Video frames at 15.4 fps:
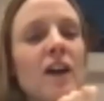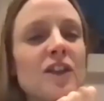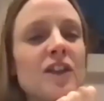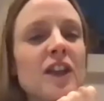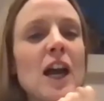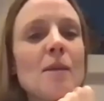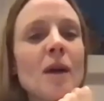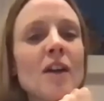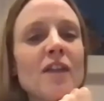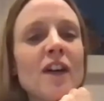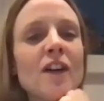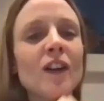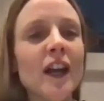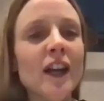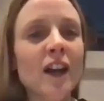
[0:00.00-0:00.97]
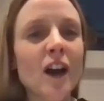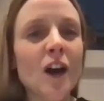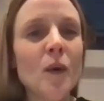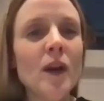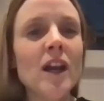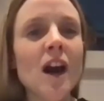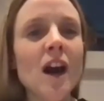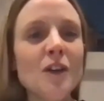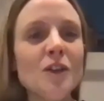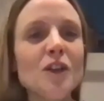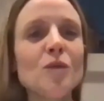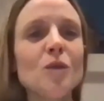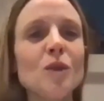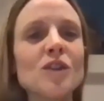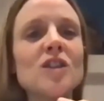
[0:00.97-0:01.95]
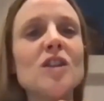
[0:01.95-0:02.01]
the same. I felt like I just
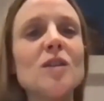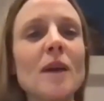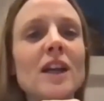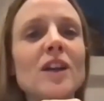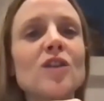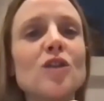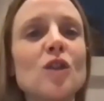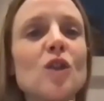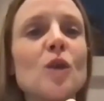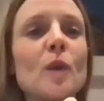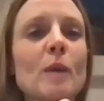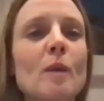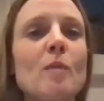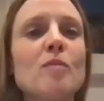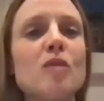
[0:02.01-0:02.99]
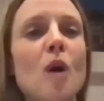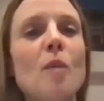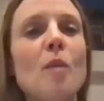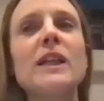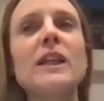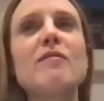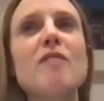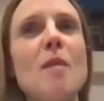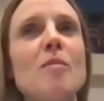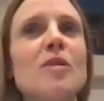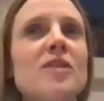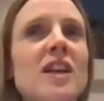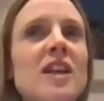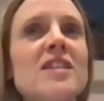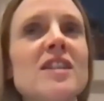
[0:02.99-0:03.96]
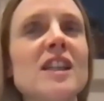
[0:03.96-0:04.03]
wanted to make sure that we were properly
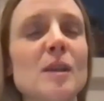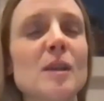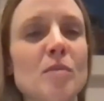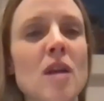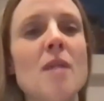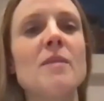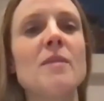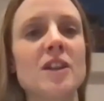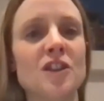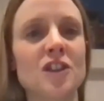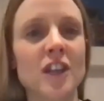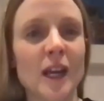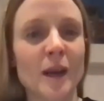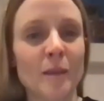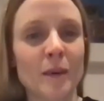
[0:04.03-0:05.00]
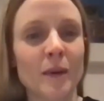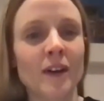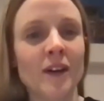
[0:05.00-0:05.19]
representing the Premiership.